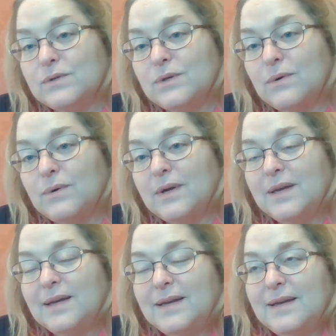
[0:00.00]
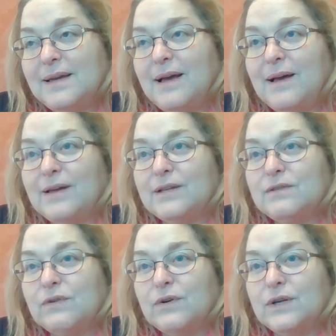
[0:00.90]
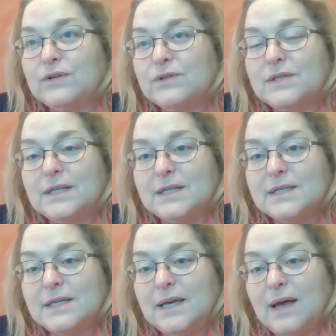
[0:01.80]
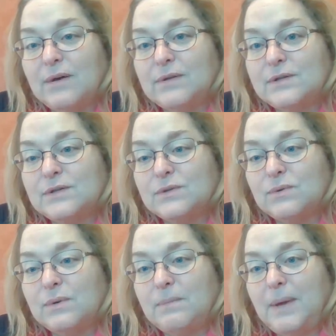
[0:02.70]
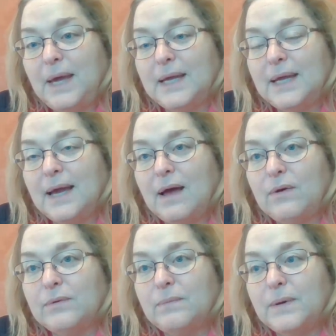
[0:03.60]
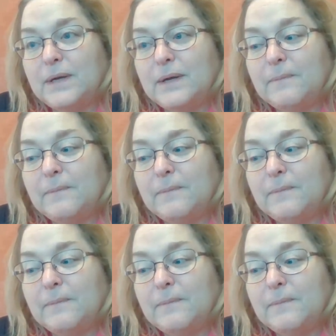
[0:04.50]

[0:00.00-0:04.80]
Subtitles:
So it's very interesting to see how this is all panning out, but